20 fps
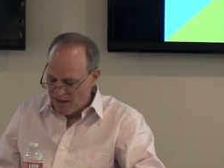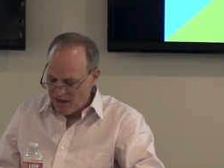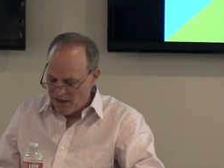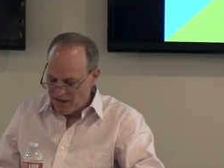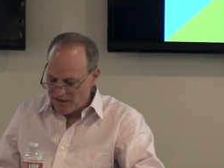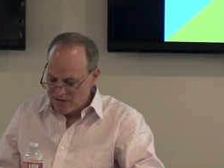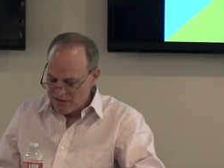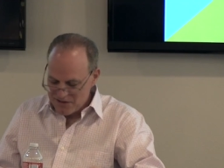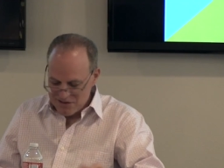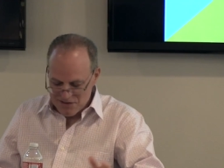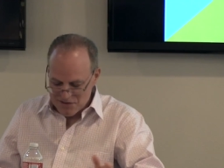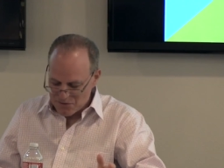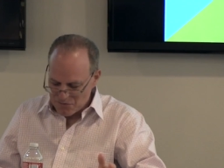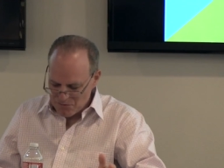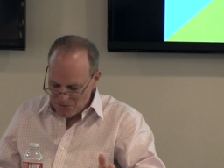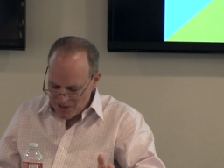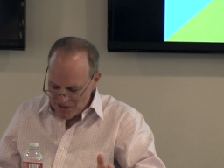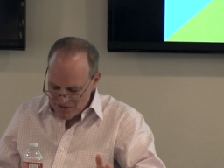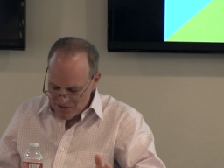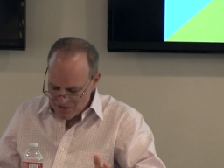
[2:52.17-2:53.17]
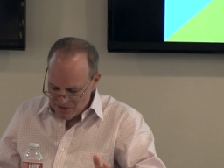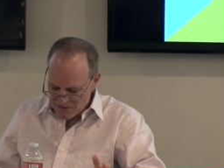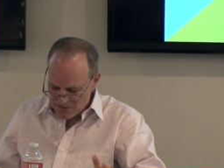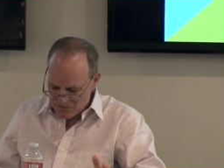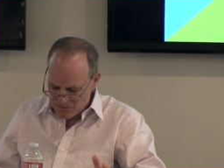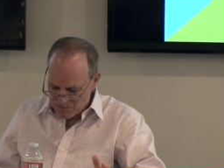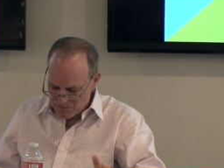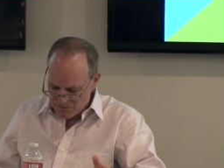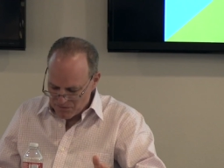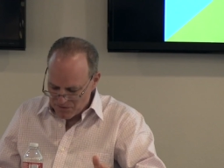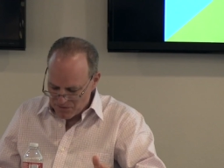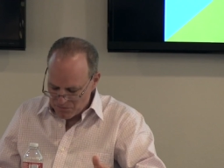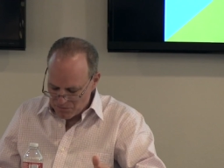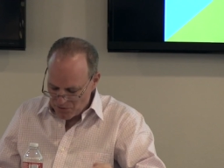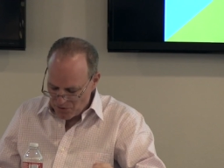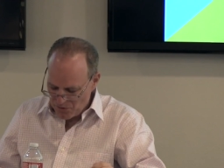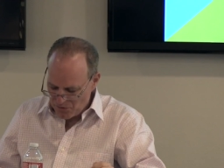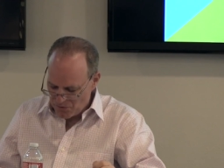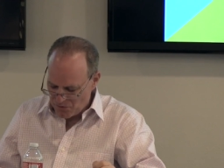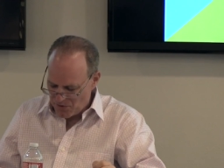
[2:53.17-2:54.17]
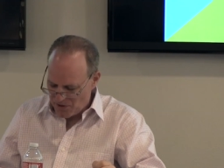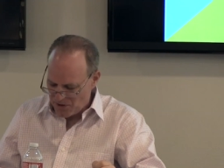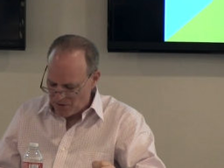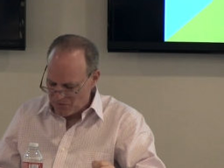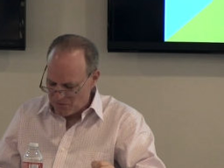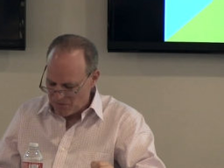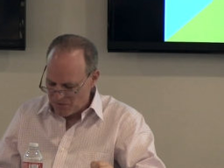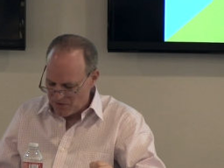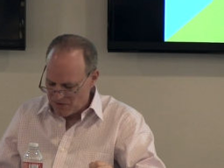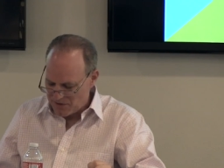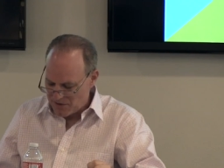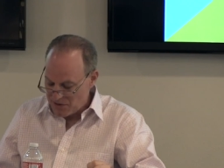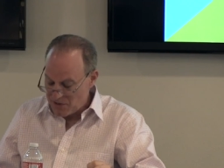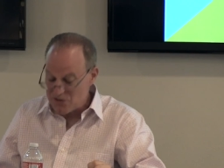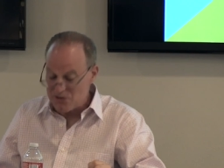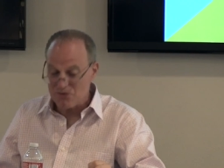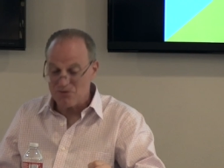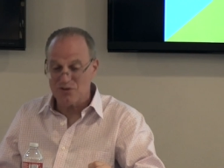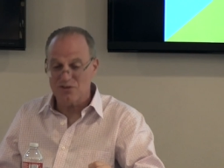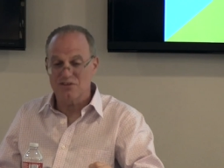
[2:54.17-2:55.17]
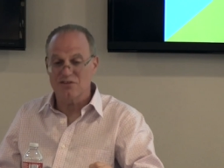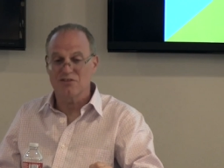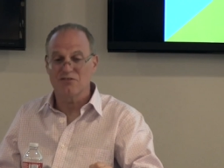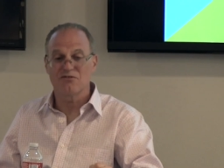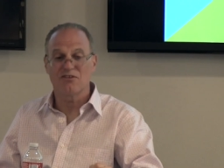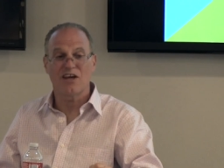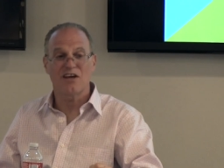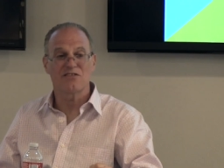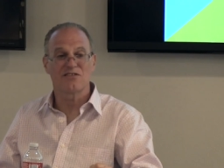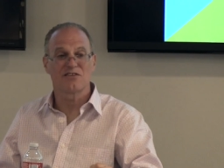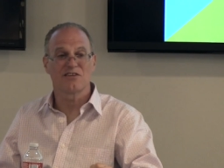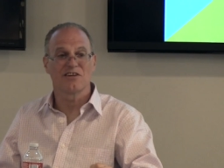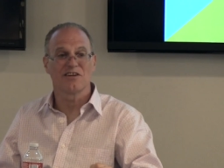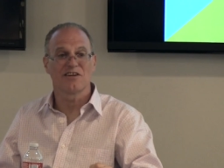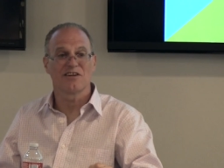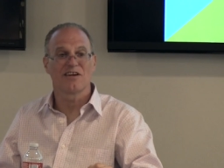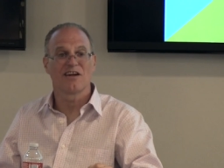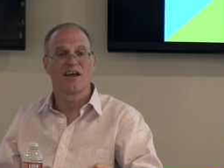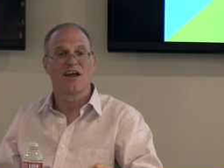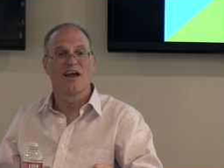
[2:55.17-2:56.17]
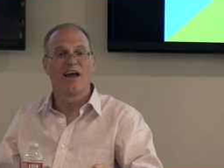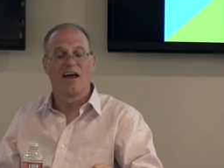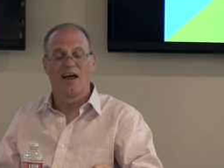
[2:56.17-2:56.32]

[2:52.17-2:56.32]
Uh, this is an amazing uh, program, and the history is fascinating.